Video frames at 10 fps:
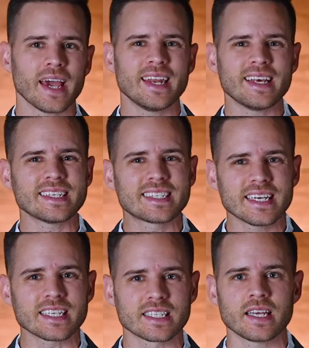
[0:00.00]
and it is
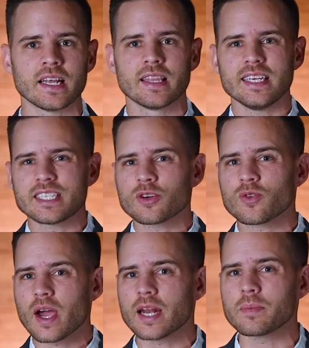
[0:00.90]
this that these
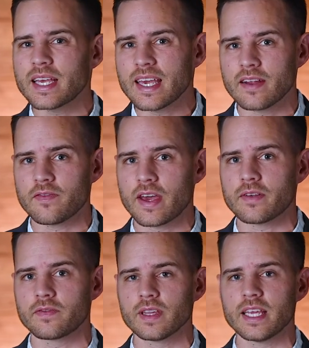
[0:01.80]
incredibly
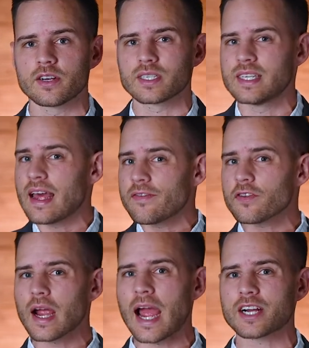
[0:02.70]
innovative leaders
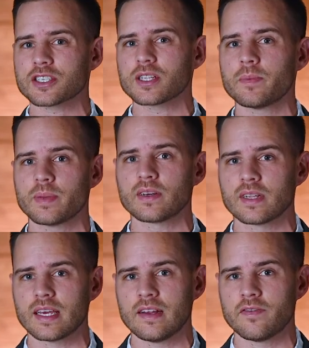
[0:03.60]
never actually build
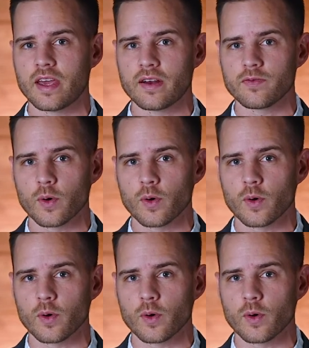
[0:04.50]
innovative